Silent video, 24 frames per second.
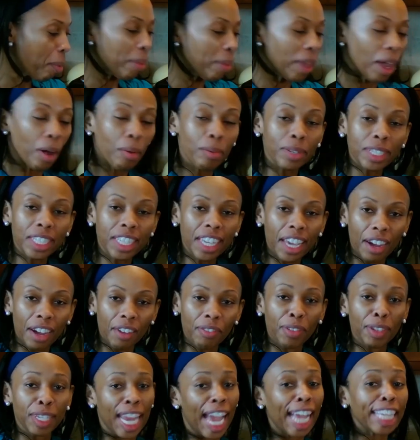That was
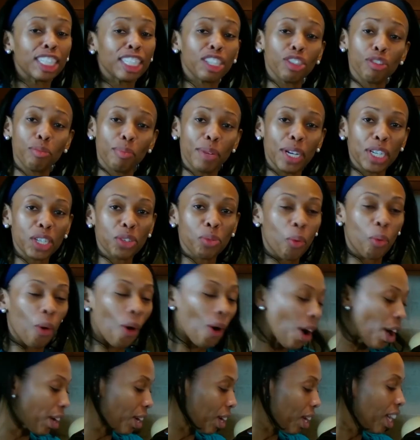helpful, not too much
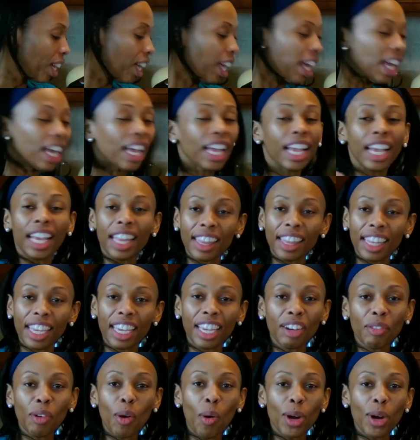water. And then
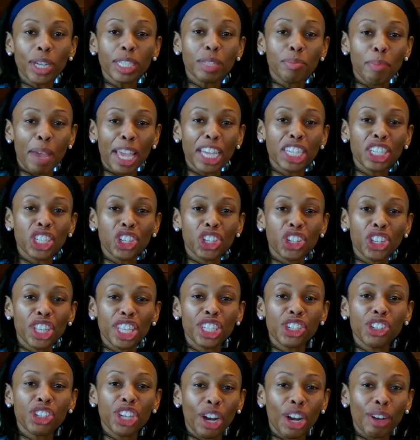of course make sure that
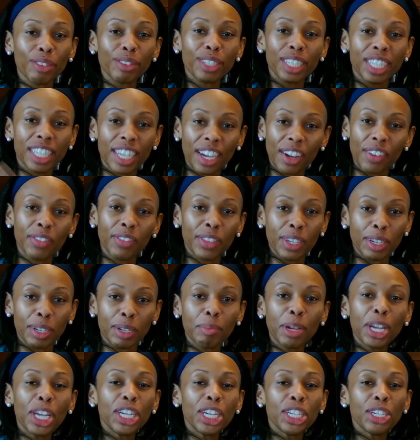you don't stuff them
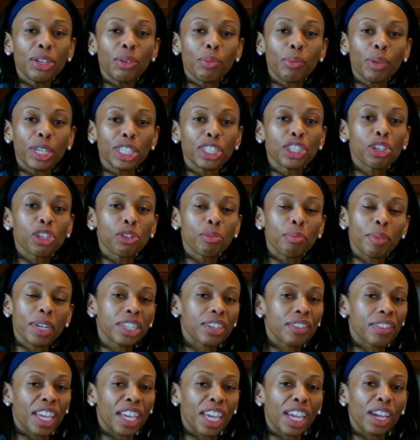with too much
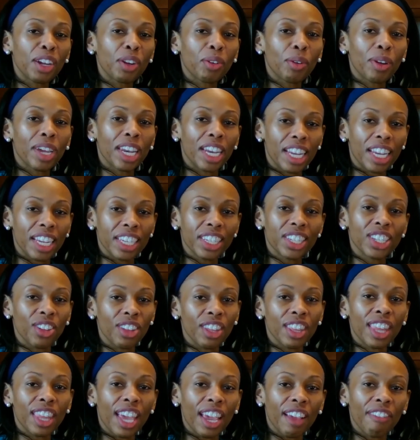of the ingredients so
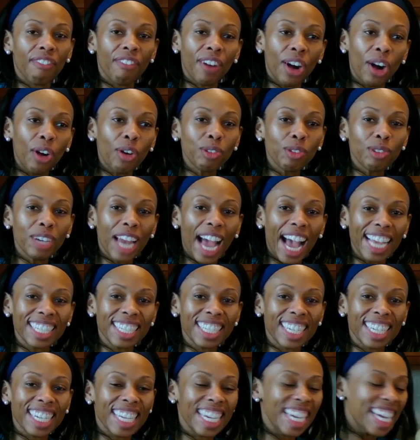that they fold
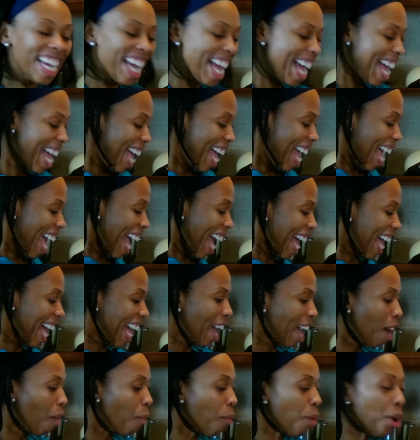nicely.
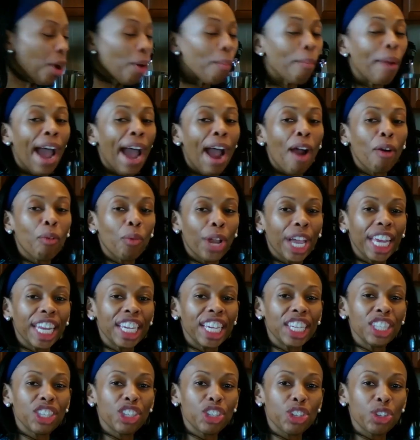And we're about
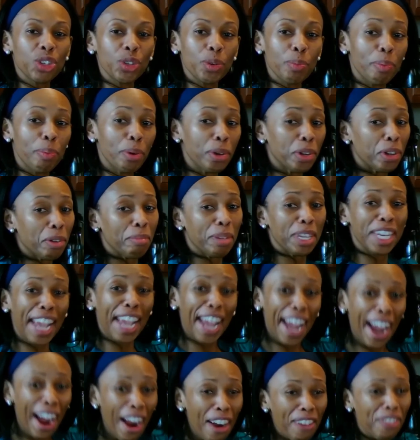ready to put them in the
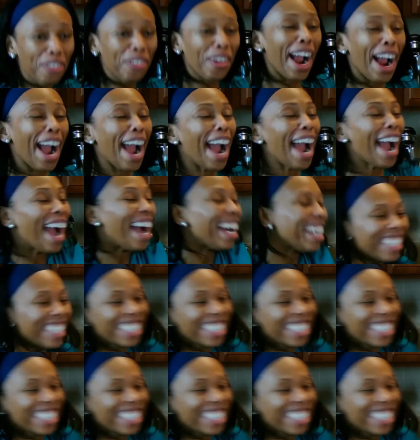air fryer.